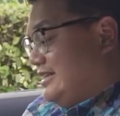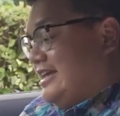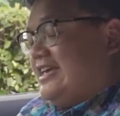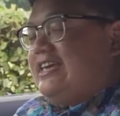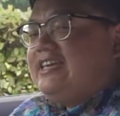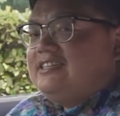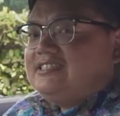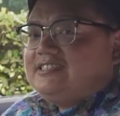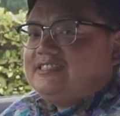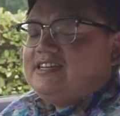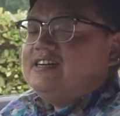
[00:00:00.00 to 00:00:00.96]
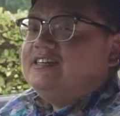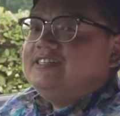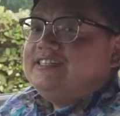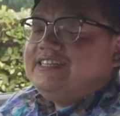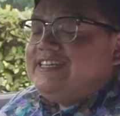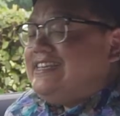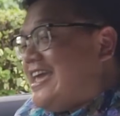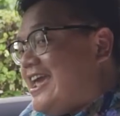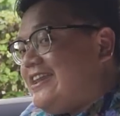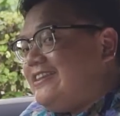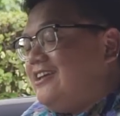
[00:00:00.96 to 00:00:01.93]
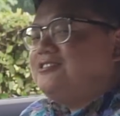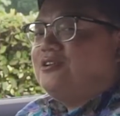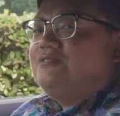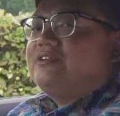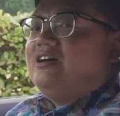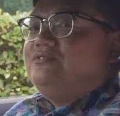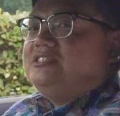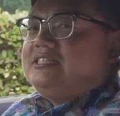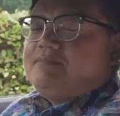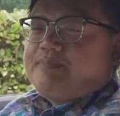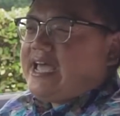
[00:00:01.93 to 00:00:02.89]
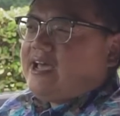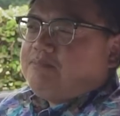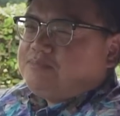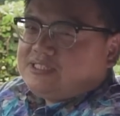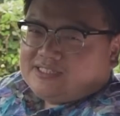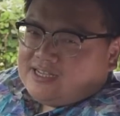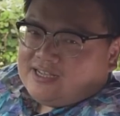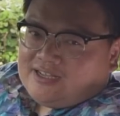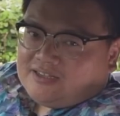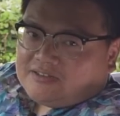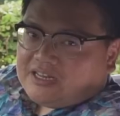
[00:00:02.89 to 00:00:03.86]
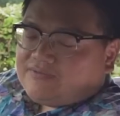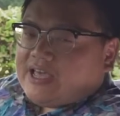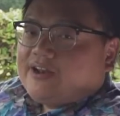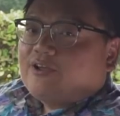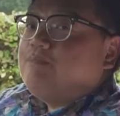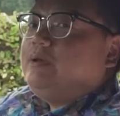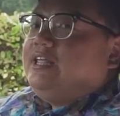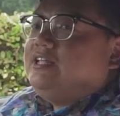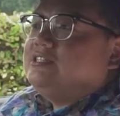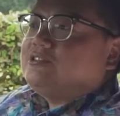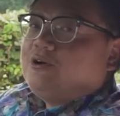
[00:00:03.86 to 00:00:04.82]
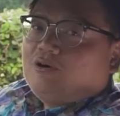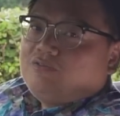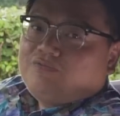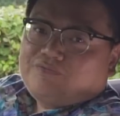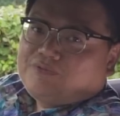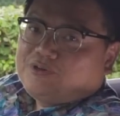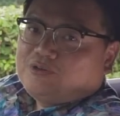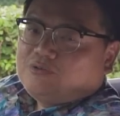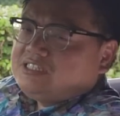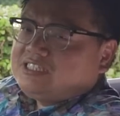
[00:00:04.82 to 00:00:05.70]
there is a gate that sort of covers it. Perhaps they've had complaints of, you know,